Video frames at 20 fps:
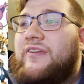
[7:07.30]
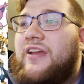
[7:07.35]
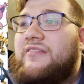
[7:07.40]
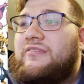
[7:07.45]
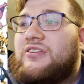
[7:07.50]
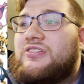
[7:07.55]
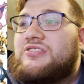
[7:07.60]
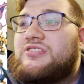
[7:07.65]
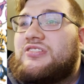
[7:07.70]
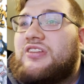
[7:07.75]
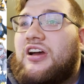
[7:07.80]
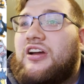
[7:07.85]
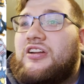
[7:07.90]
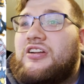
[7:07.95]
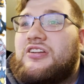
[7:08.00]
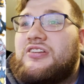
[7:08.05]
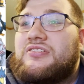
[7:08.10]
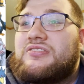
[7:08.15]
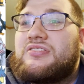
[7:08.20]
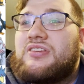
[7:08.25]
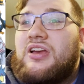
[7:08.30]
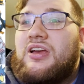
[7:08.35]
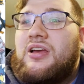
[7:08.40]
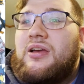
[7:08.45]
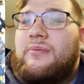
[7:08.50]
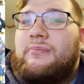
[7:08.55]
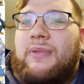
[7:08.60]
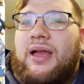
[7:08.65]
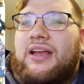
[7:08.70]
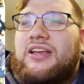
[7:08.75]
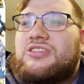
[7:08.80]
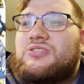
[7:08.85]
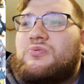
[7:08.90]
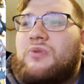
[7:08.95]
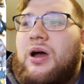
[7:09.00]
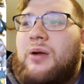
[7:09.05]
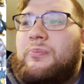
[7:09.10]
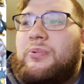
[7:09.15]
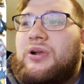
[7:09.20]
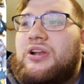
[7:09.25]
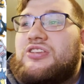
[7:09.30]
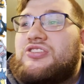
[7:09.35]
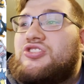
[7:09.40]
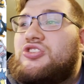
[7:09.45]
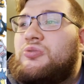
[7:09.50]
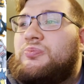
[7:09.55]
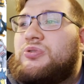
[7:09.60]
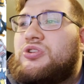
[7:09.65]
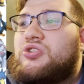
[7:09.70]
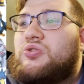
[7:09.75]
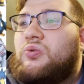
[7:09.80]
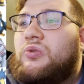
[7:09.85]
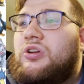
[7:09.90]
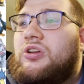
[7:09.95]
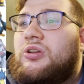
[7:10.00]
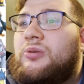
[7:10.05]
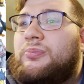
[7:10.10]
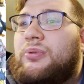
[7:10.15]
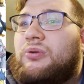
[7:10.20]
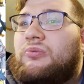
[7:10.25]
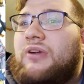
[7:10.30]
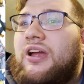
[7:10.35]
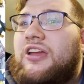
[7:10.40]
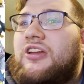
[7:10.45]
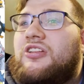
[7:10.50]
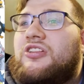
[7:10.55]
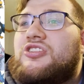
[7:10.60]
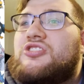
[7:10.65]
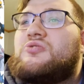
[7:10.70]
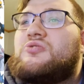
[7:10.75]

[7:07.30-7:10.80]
favorite starters. Mega Swampert is super swole, but regular